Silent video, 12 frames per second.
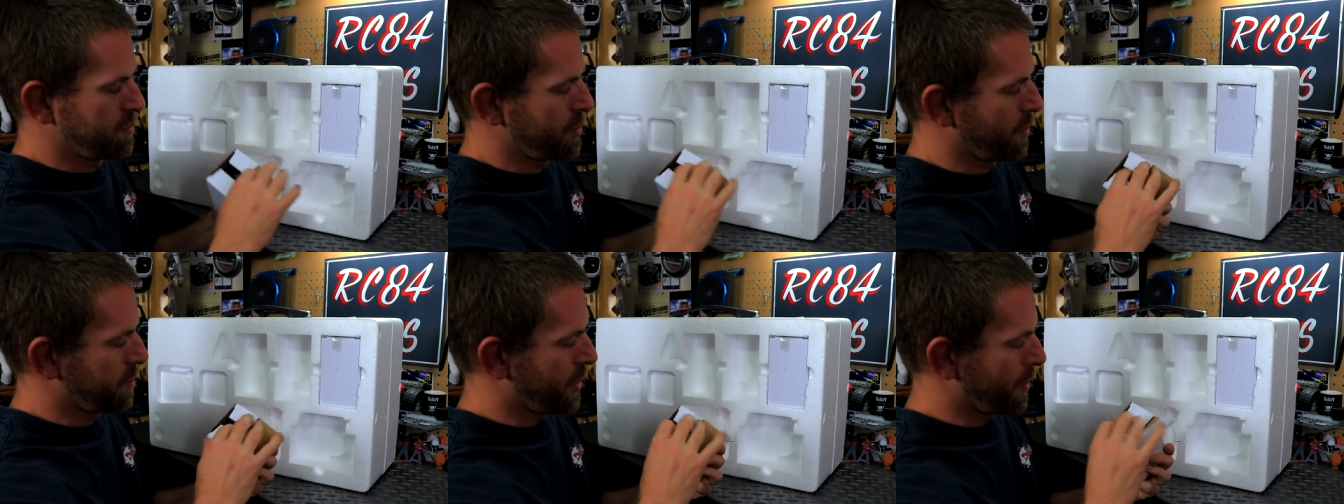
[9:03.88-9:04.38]

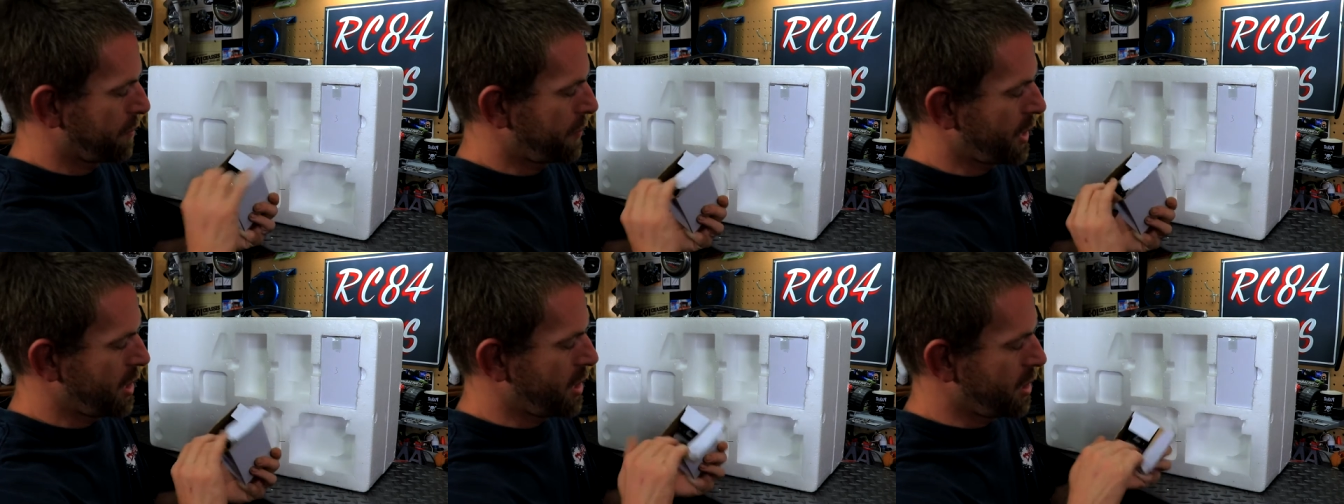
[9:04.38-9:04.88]
bum bum
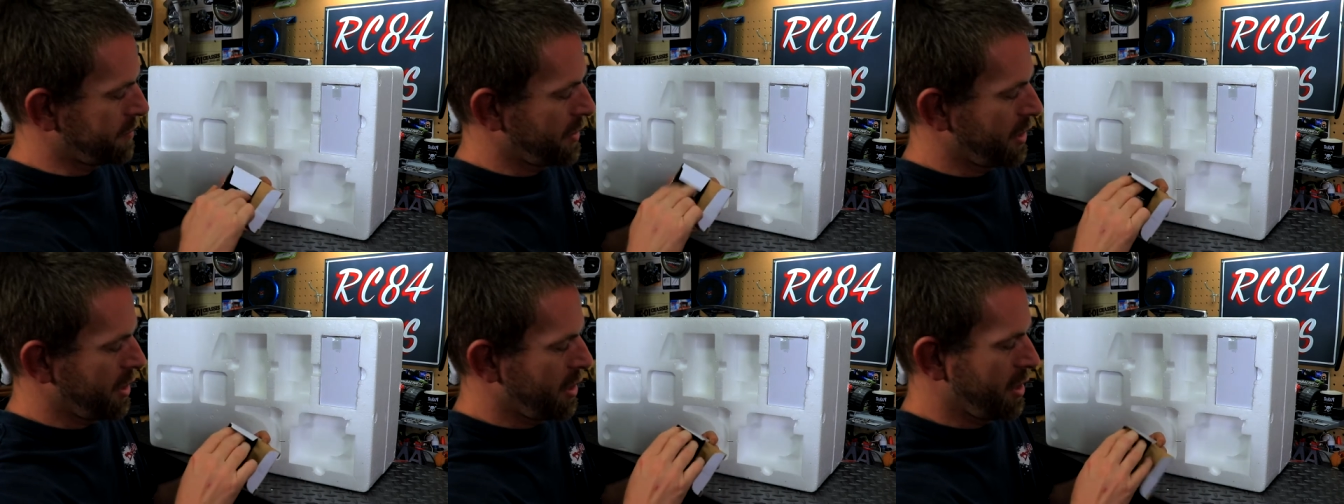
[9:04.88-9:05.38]
bum,
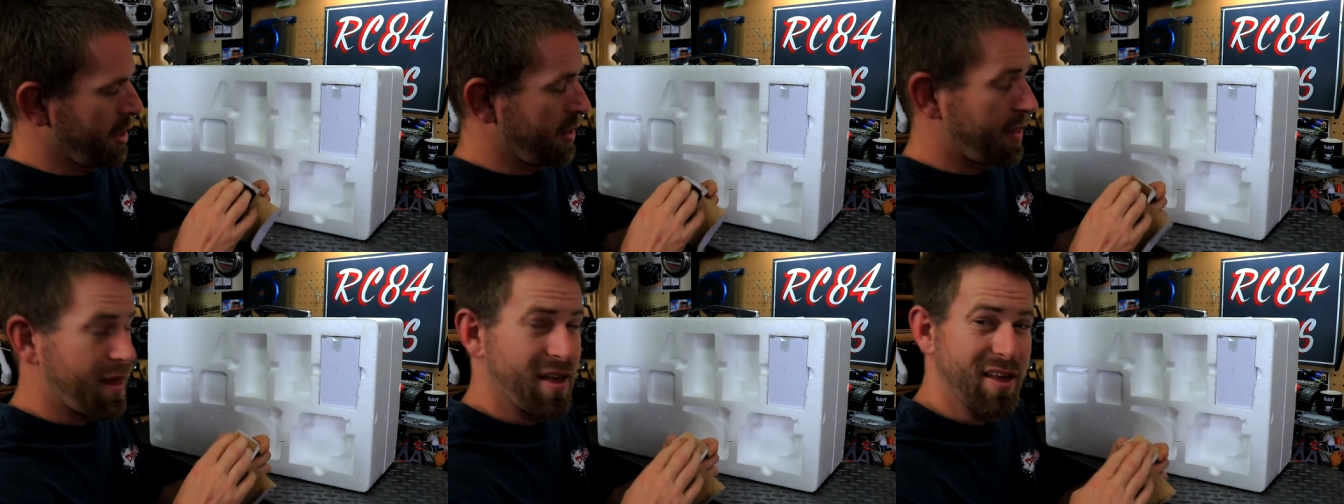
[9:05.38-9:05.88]

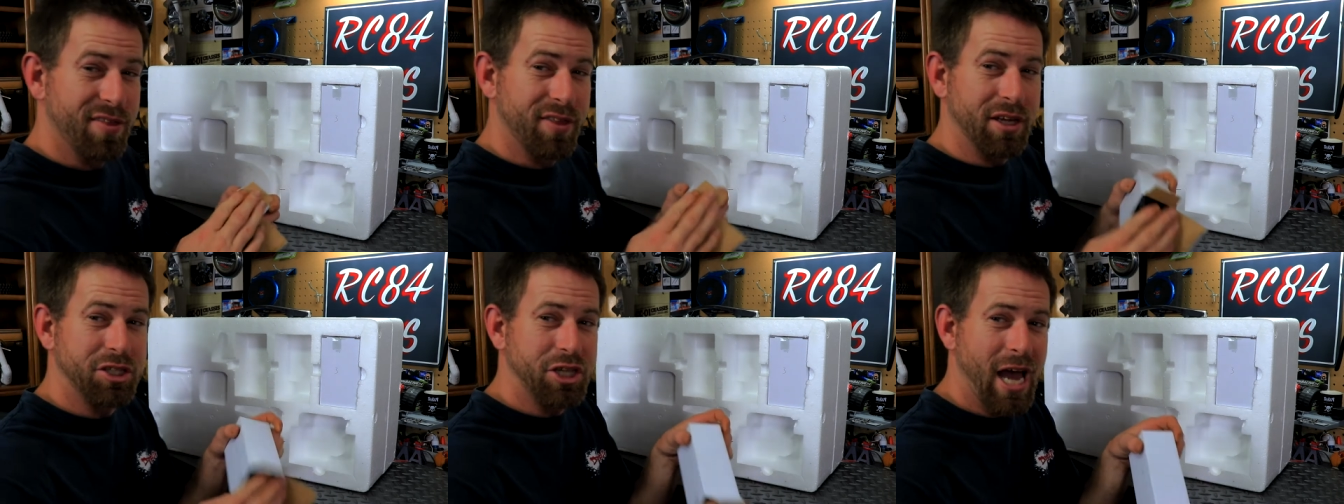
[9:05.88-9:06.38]

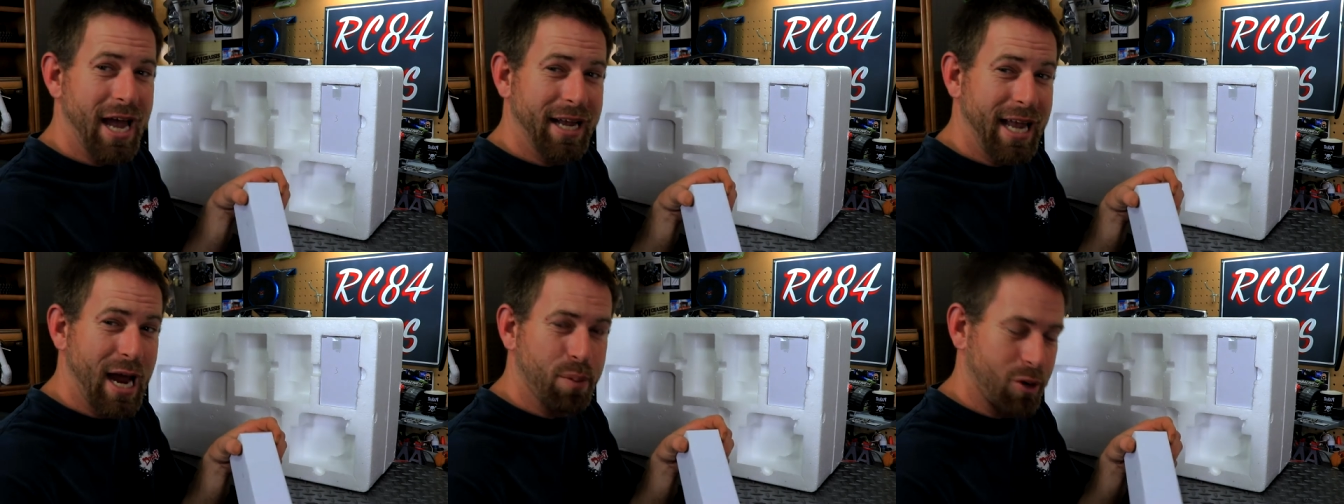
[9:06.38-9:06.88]
the
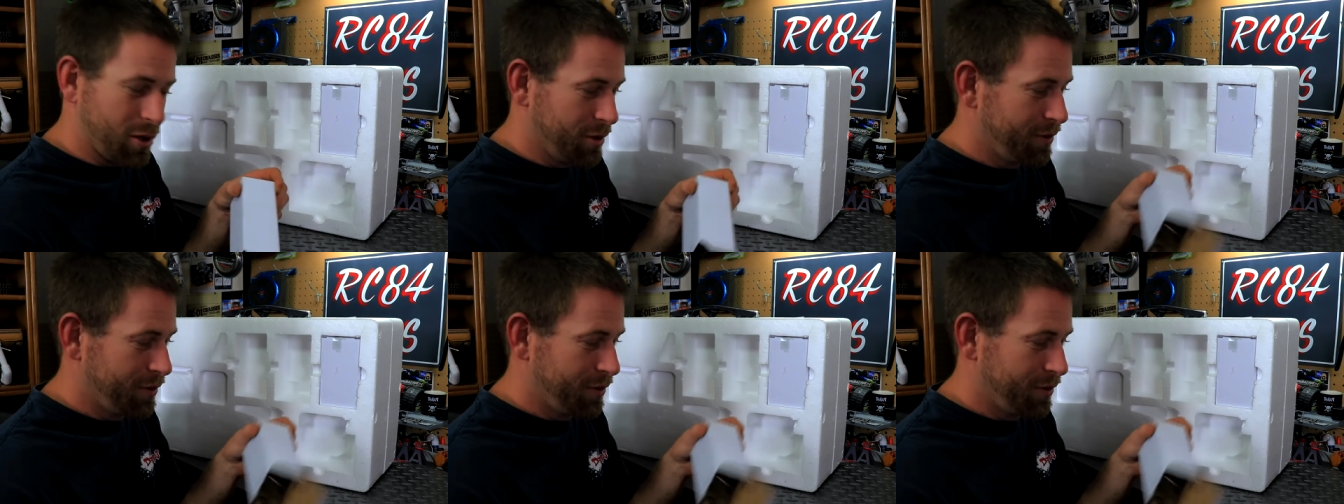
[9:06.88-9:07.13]
jackhammer.